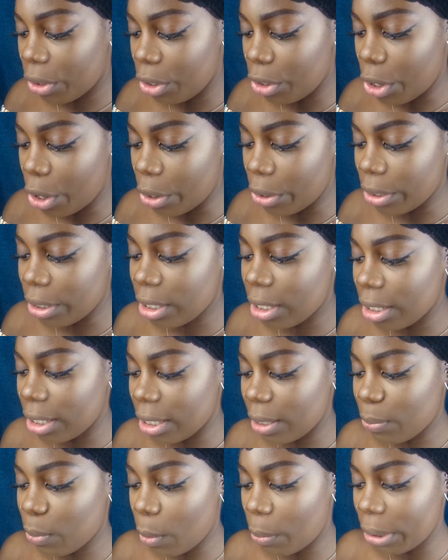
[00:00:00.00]
the nose because
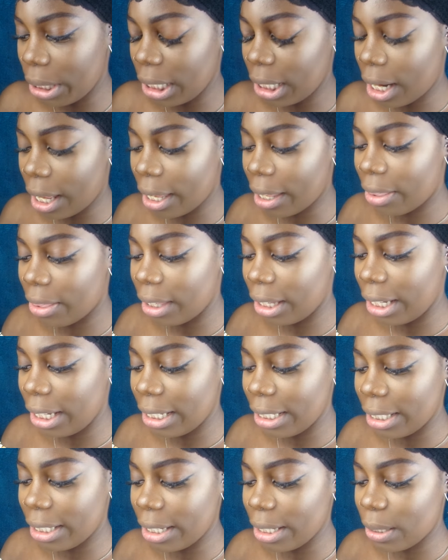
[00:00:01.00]
it's probably like the
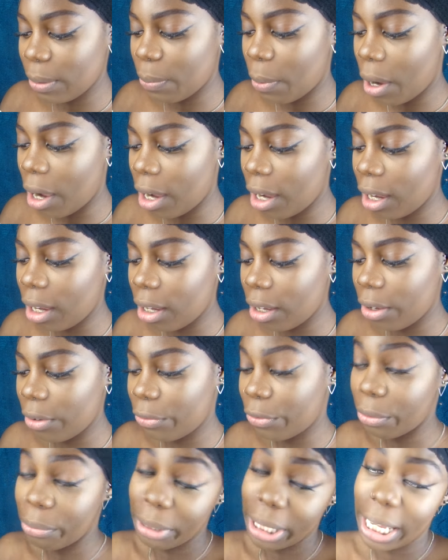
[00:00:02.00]
easiest part
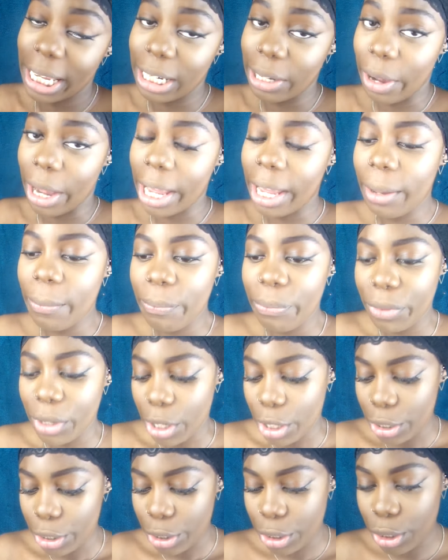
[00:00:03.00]
for me anyway.
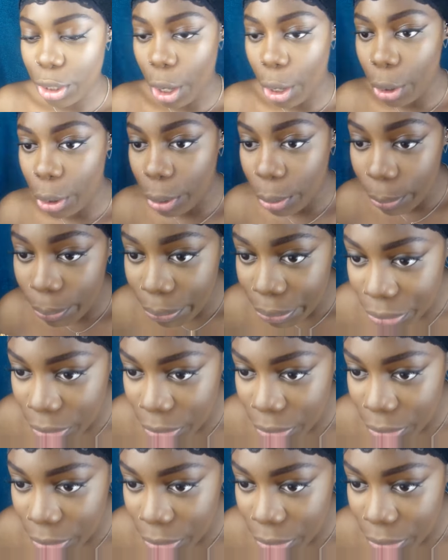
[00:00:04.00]
So